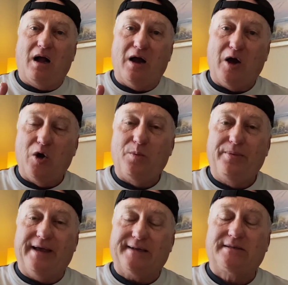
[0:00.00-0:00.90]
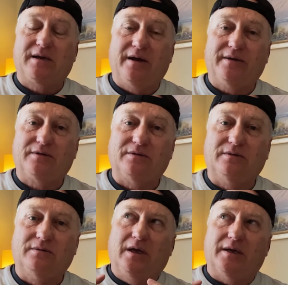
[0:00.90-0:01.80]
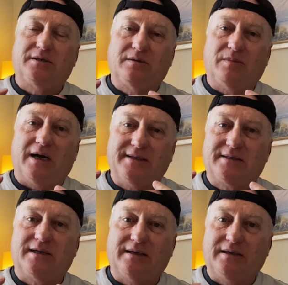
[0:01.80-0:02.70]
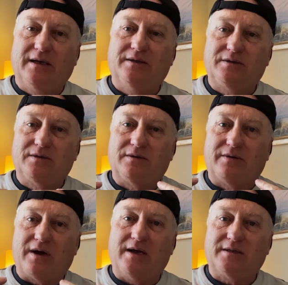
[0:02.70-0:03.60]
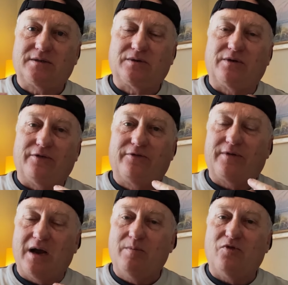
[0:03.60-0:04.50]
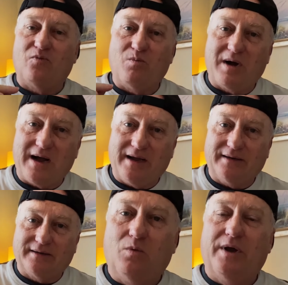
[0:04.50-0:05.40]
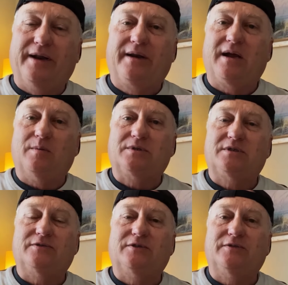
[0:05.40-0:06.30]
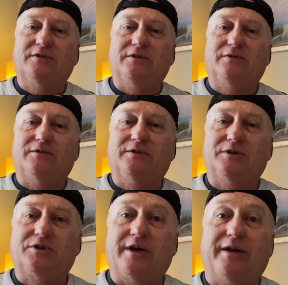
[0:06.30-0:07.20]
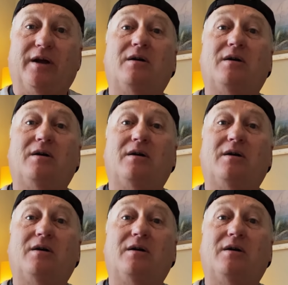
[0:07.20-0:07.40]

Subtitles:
I hope that's going to get your mindset into the right sort of frame of mind when it comes to 50-50 trading.